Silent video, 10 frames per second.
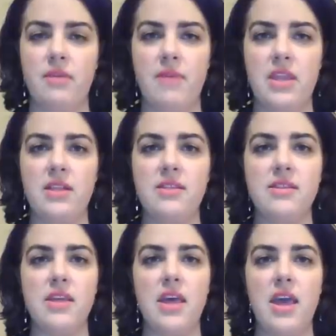
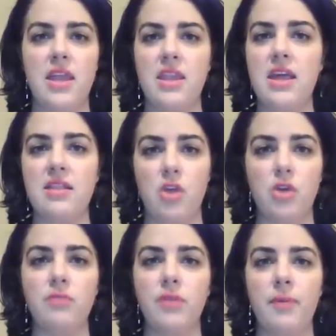minutes and it's
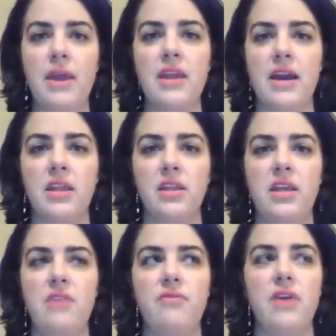hurting real bad and I gotta
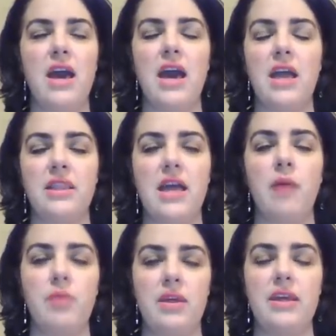leave, I'll
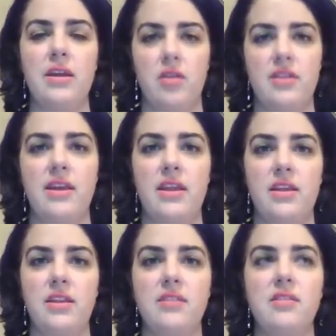be
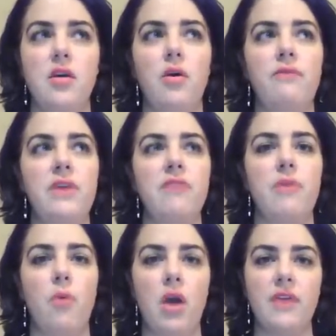irritated. So I figure if I
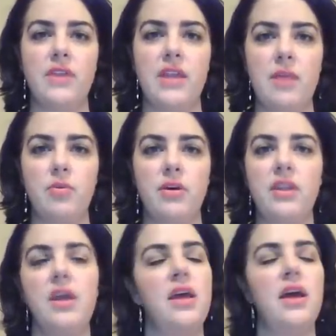walk in the
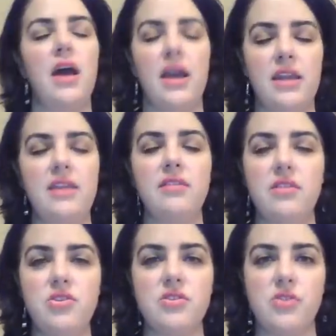neighborhood, I can
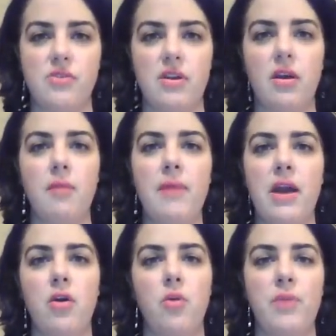easily just turn around and come
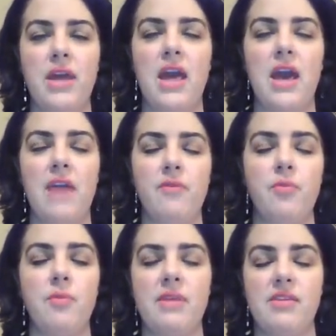back home, and I haven't
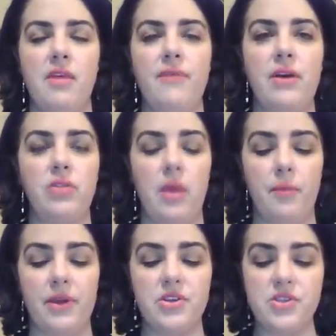put myself out that
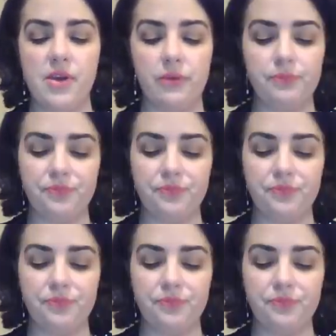much. So